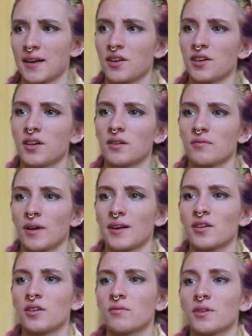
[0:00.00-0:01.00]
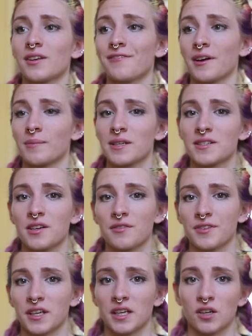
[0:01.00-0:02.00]
couldn't really find
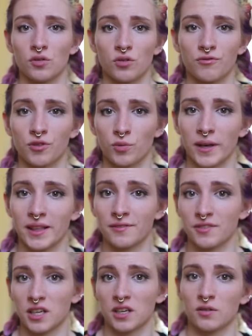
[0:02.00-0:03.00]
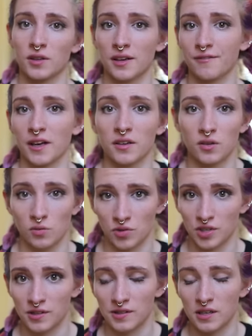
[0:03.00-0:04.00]
myself in a group for weightlifting or find
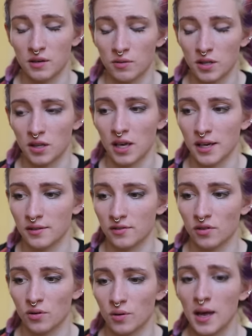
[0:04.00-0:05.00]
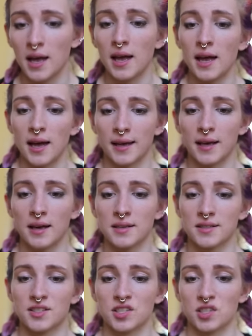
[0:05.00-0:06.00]
coaches that I really liked, so I kind
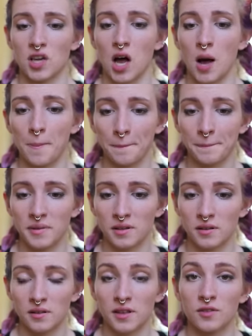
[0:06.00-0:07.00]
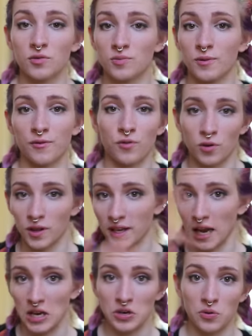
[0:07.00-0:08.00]
of stopped. This was before
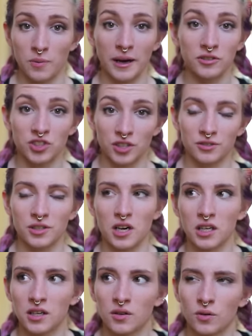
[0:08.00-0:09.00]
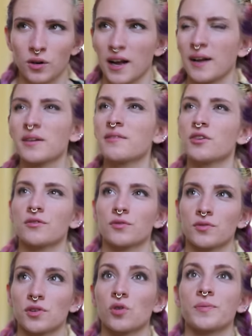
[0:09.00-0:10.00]
I knew about Juggernaut, or I don't even know if it
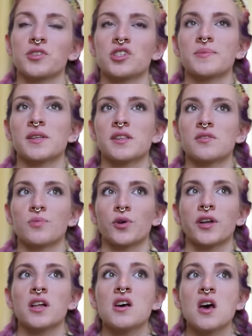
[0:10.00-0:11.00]
was an open gym at this point.